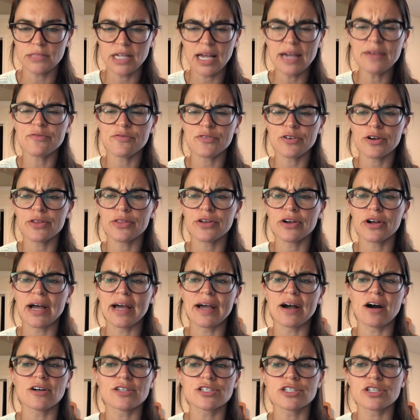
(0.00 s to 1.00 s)
And further,
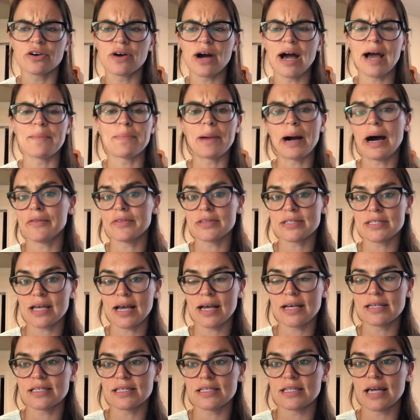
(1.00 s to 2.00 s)
I also
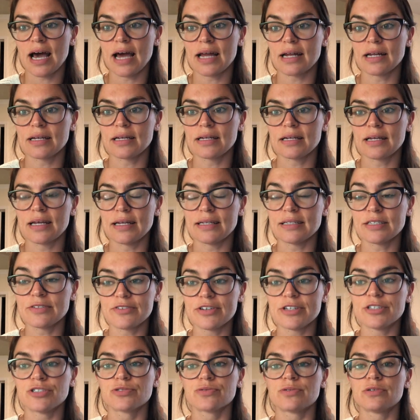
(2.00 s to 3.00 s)
hypothesized that
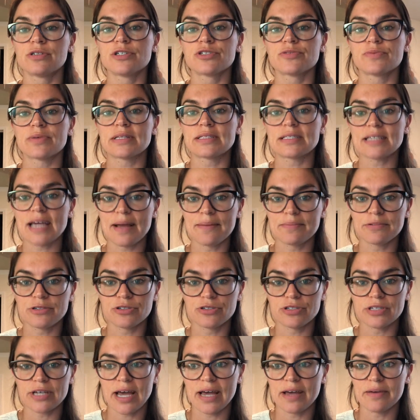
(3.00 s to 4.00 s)
individuals with type
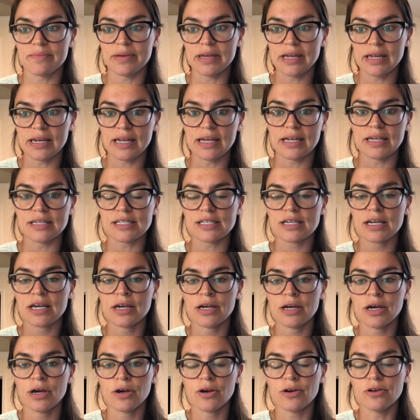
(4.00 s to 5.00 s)
2 diabetes
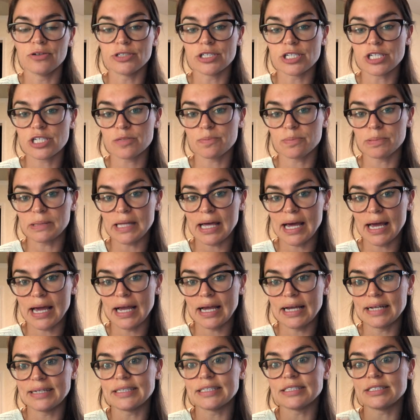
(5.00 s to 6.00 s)
who
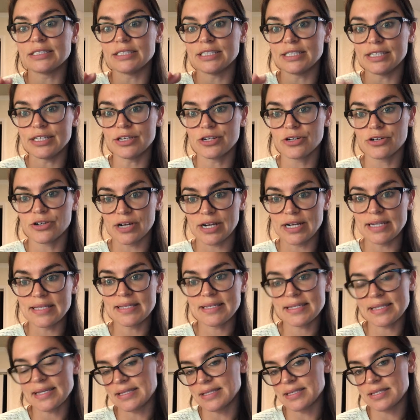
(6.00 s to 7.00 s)
displayed
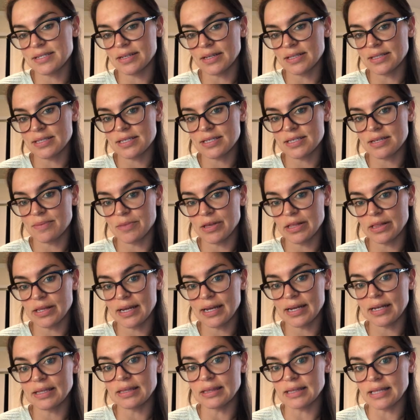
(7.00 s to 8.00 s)
decreased
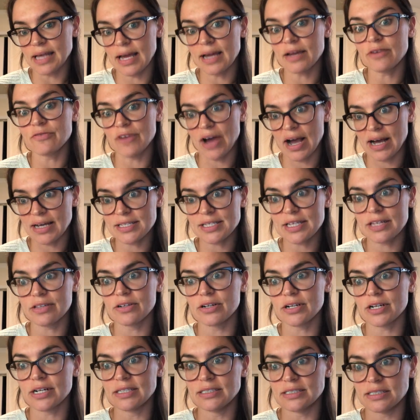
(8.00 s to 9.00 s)
insulin-stimulated leg
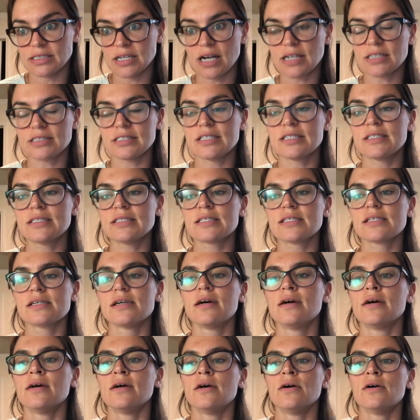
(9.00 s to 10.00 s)
vascular conductance
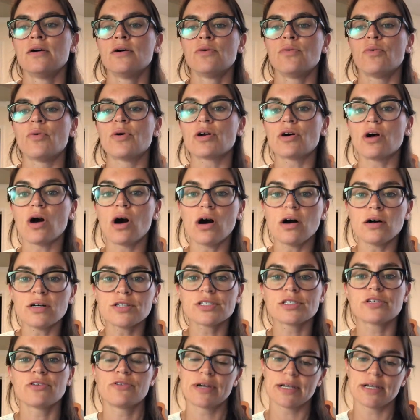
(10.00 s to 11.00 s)
would also